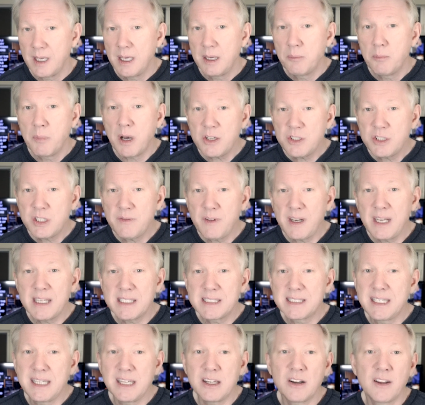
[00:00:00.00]
Much of it
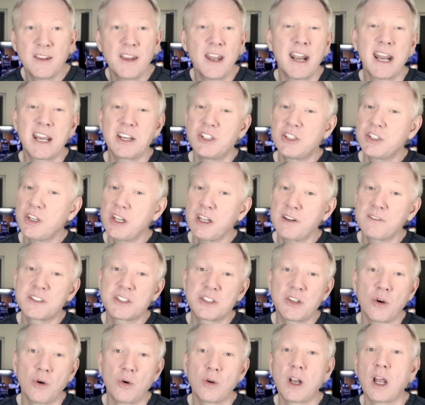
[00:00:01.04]
is gear that I should have
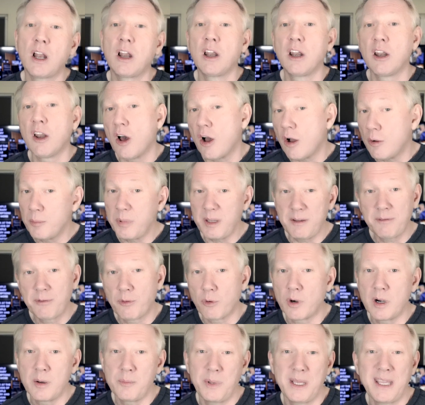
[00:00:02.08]
sold long
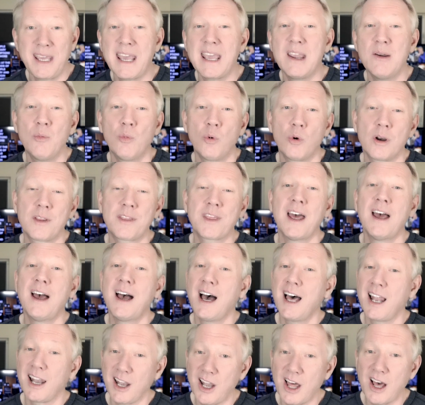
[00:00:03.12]
before it became worth
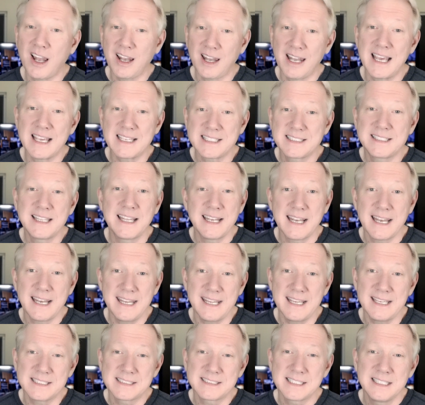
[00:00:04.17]
a lot less than it
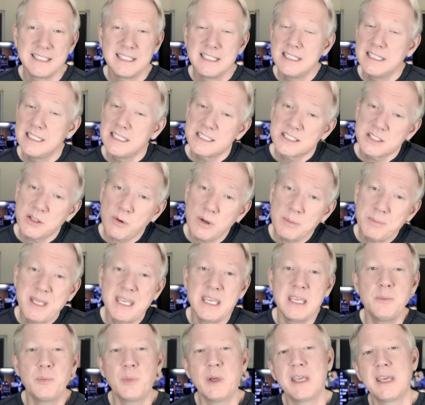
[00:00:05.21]
is, so I'm
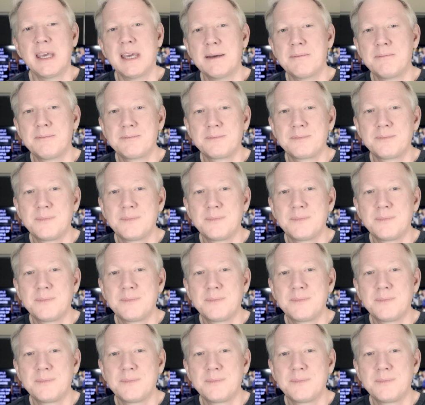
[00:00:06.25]
keeping it.